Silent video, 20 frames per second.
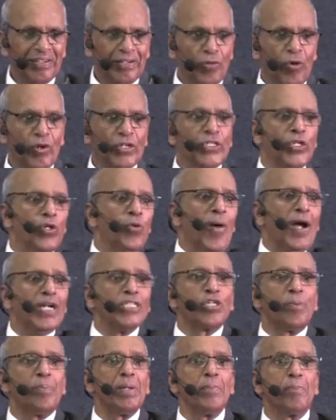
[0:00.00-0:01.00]
Don't you
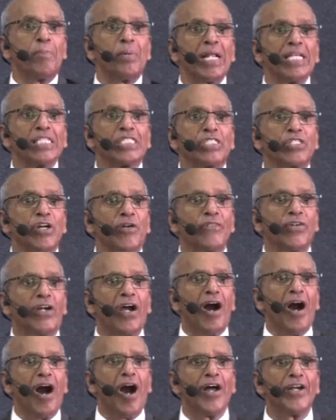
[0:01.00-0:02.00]
want to be blessed of
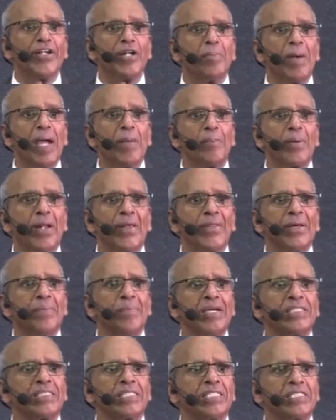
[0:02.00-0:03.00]
God, my brother,
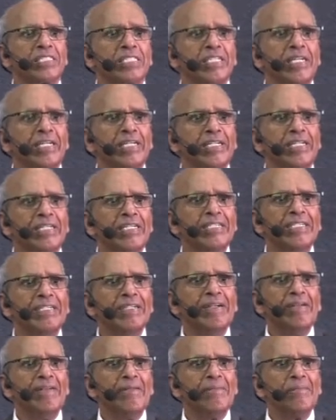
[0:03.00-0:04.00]
my sister?
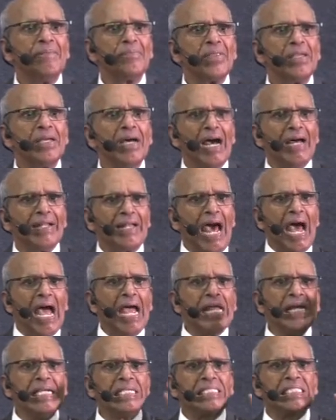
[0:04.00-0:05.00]
And
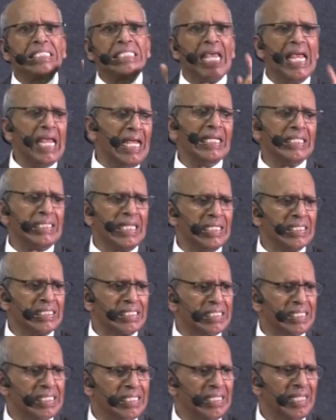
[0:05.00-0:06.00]
I say
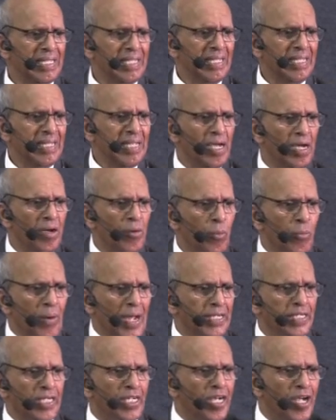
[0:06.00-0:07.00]
this,
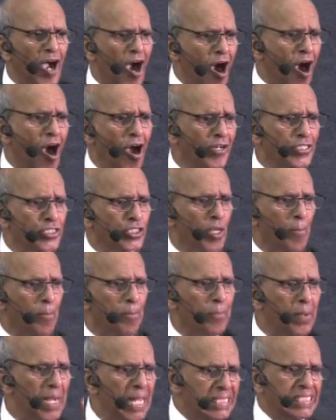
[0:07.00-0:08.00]
when God's
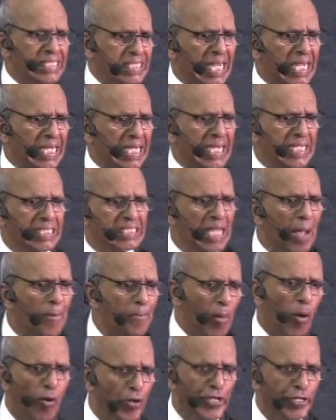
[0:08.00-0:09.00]
blessing is
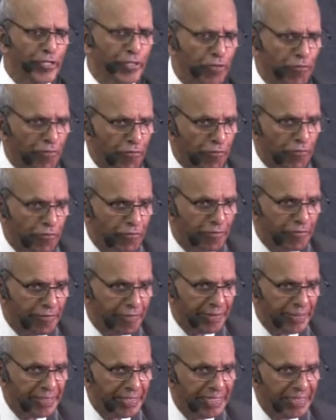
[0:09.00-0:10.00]
upon you,